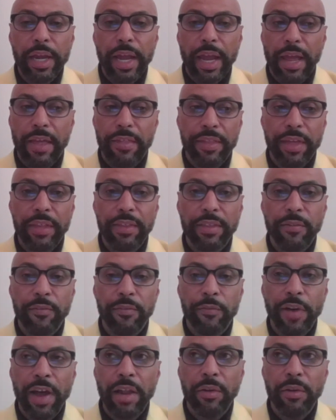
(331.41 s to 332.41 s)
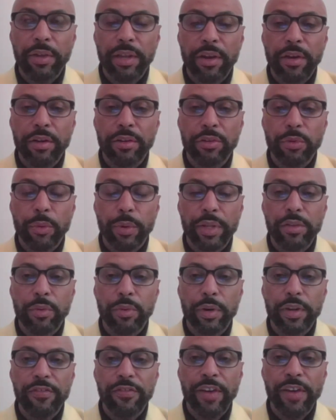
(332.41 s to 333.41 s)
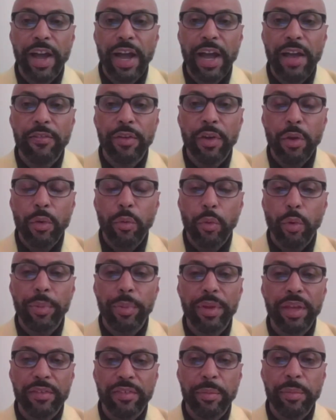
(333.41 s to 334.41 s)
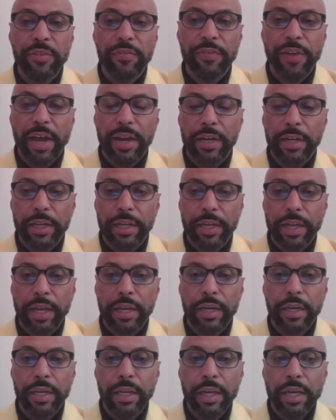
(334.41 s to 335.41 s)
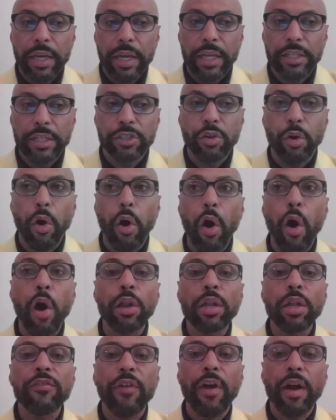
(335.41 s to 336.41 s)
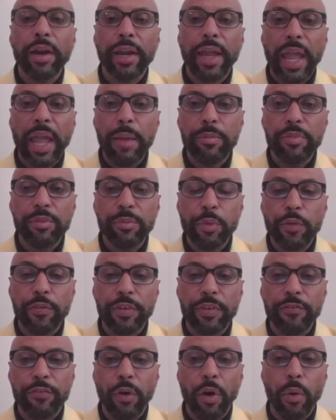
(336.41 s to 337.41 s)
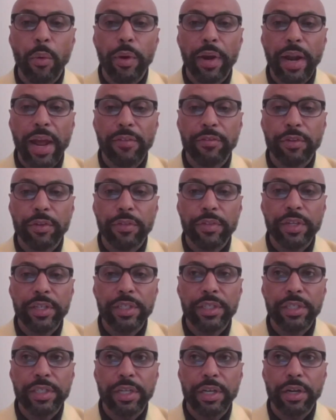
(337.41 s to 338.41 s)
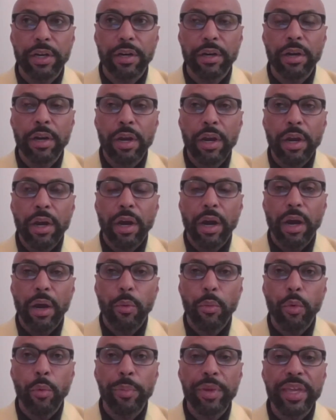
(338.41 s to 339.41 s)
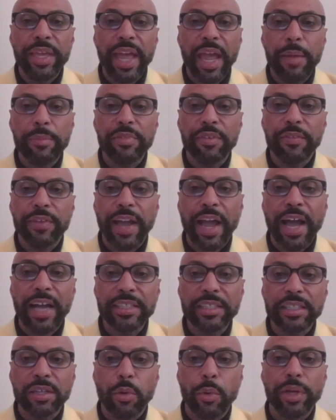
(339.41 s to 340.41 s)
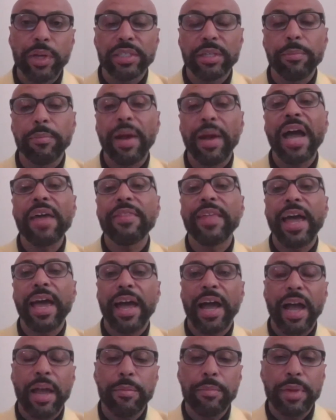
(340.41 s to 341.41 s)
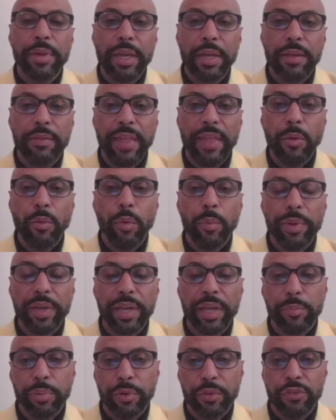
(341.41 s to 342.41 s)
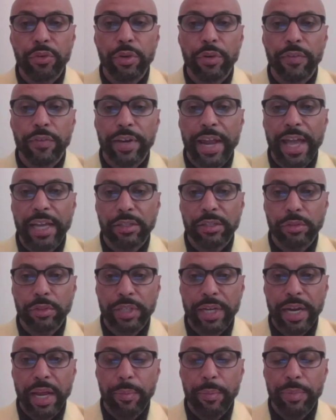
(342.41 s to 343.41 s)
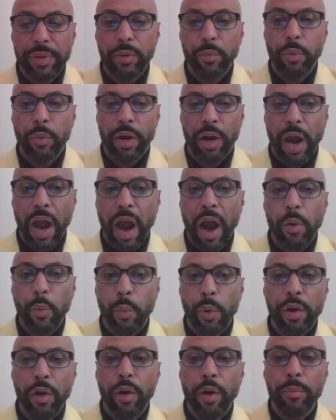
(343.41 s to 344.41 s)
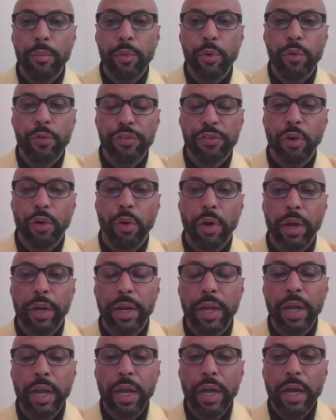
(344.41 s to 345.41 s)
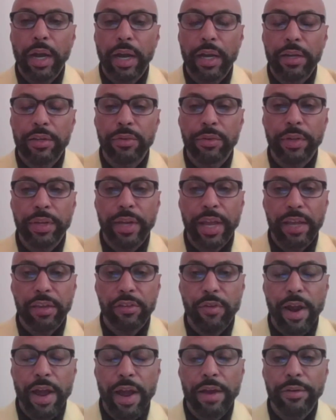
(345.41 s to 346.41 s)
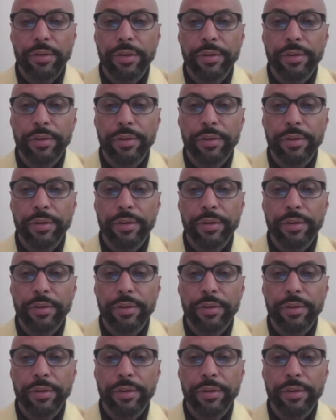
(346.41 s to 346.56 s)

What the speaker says: And then the following year in 2025 will be a semifinal again. And so all of our games moving forward after this year will be games of consequence. And by that, I mean they will be in pursuit of a national champion where our winner moves on to the next round.